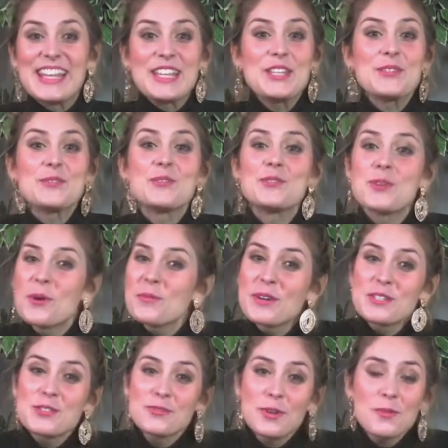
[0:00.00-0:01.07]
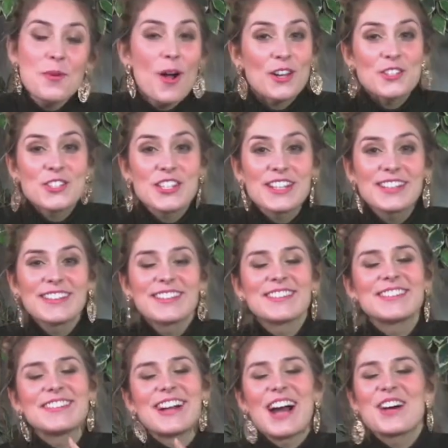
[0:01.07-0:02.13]
Thank you so much for watching.
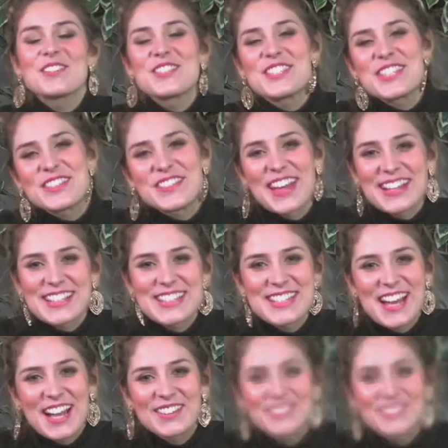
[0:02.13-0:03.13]
I'll see you next